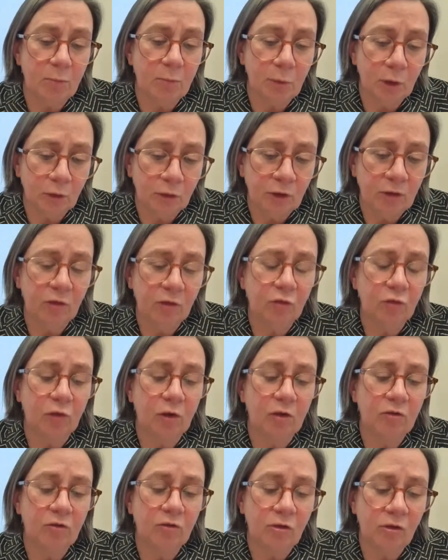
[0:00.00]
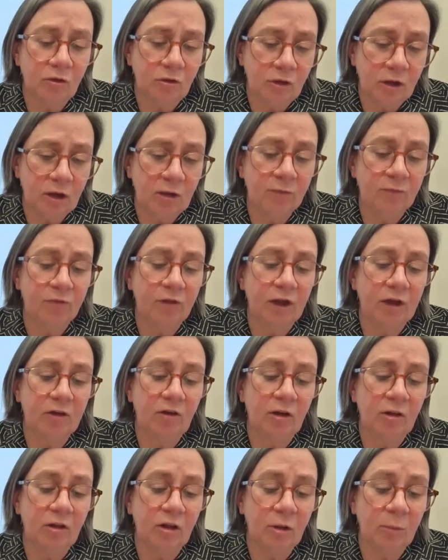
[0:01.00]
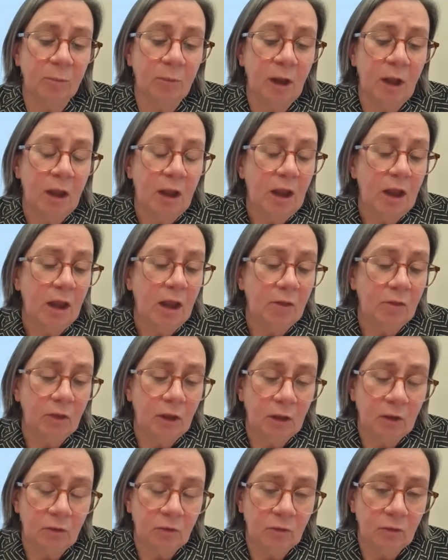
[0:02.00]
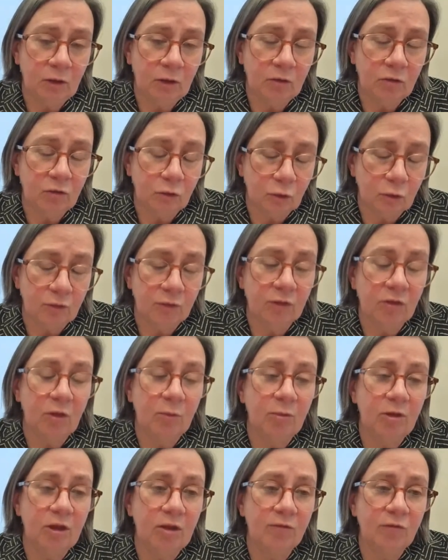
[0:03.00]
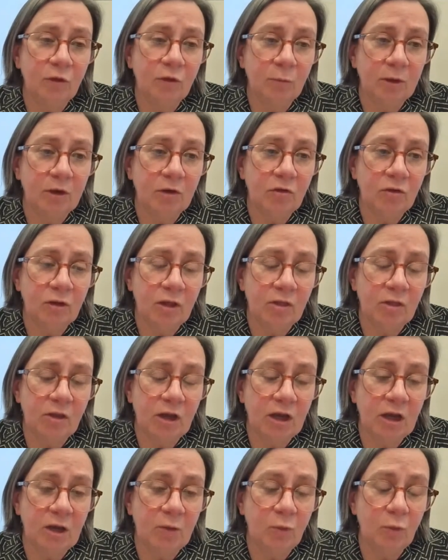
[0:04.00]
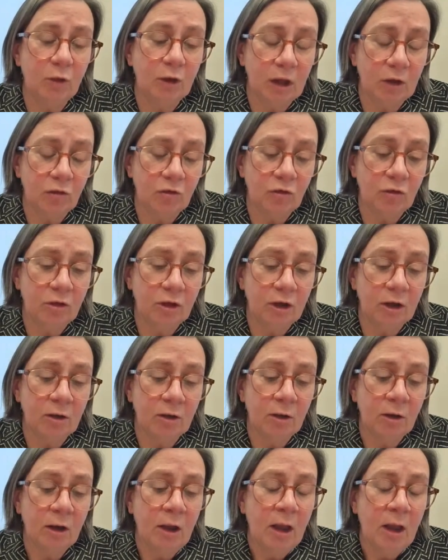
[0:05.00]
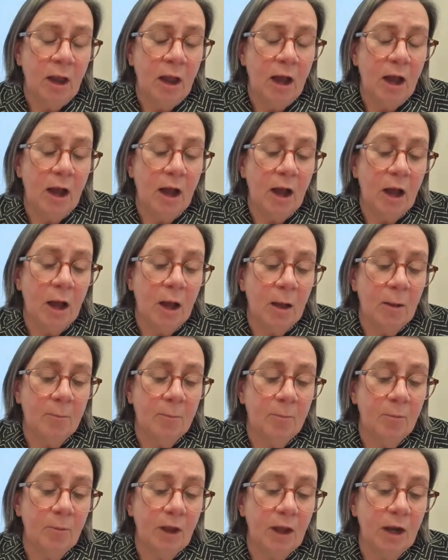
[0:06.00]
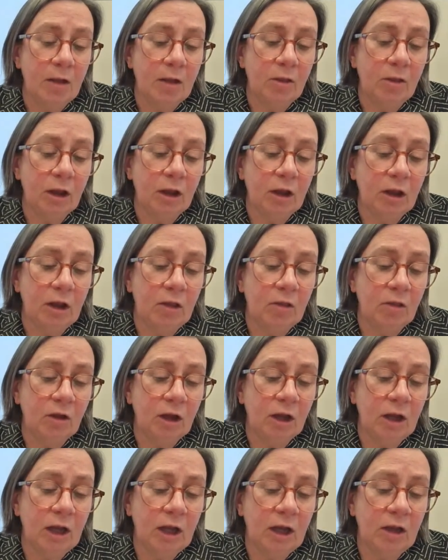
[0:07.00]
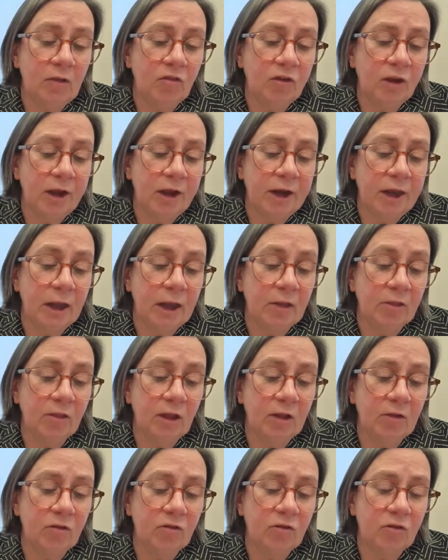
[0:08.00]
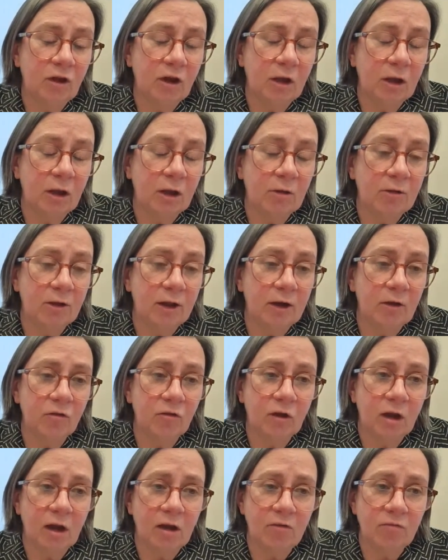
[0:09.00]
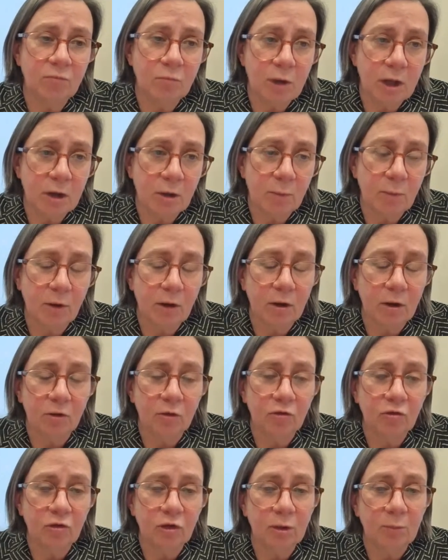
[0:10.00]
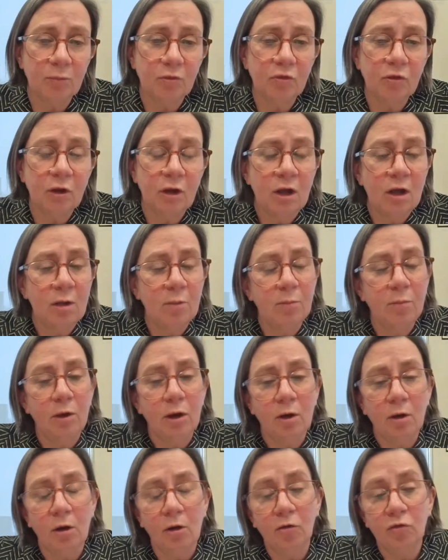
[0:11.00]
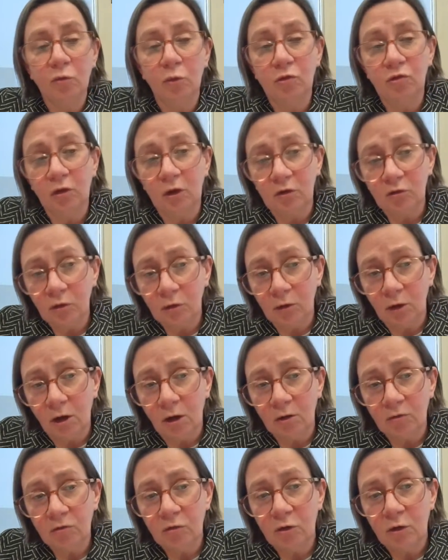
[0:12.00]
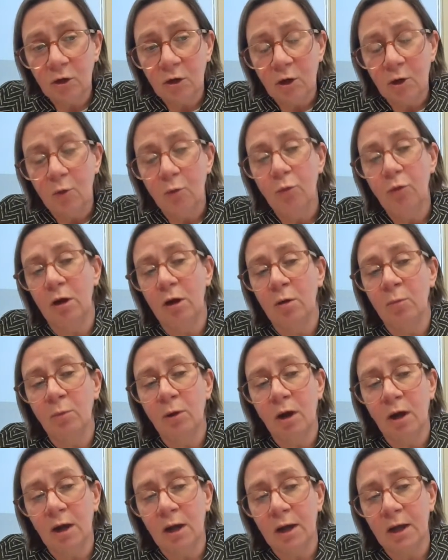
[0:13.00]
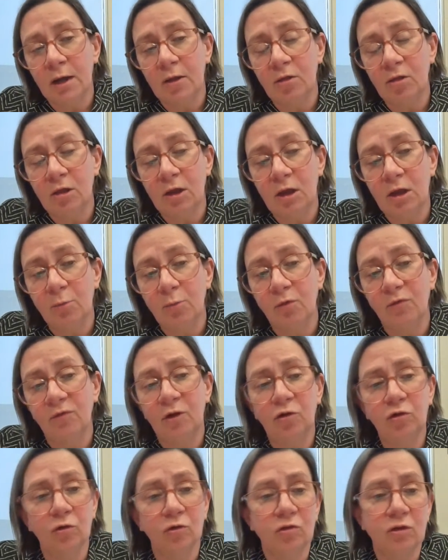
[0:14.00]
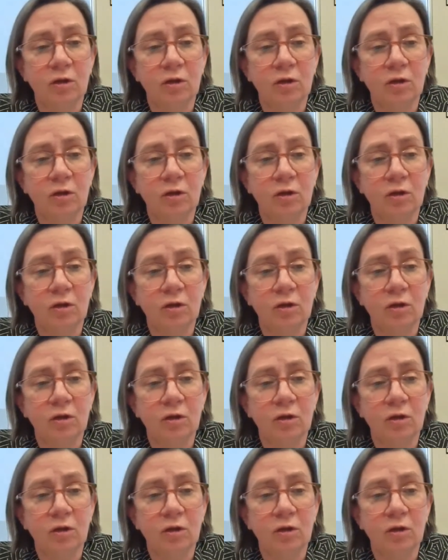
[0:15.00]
building the trust, deconflicting them, and then serving them the information that they need will get you there. And I think in the Canadian setting, that's led us to have better partnerships, but also a change in laws, whereby the provincial